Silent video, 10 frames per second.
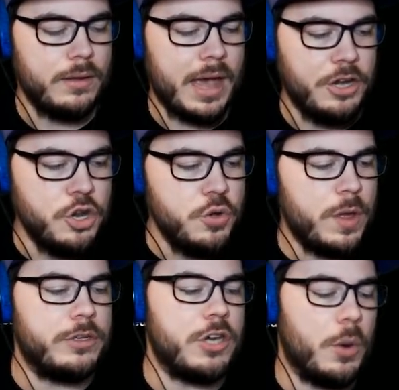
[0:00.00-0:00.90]
I knew they
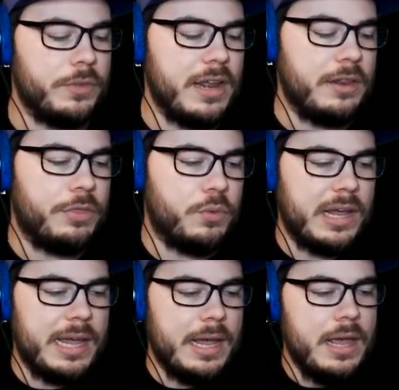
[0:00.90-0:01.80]
would start with night
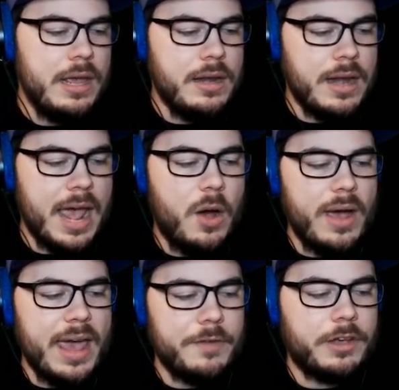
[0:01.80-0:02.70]
three. Now
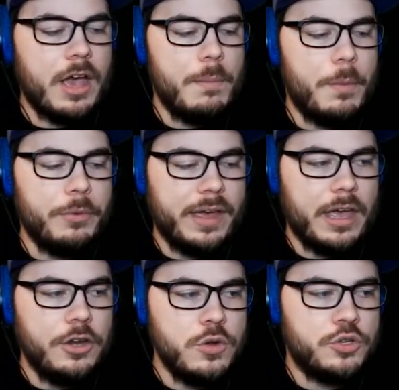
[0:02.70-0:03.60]
I have to come up with like
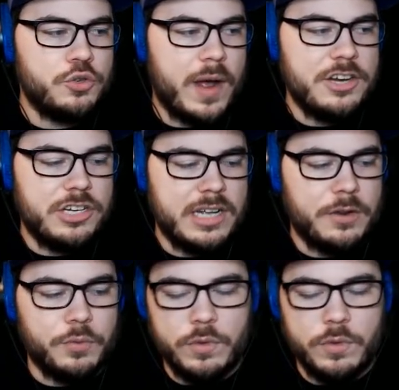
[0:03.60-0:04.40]
a new strategy to get through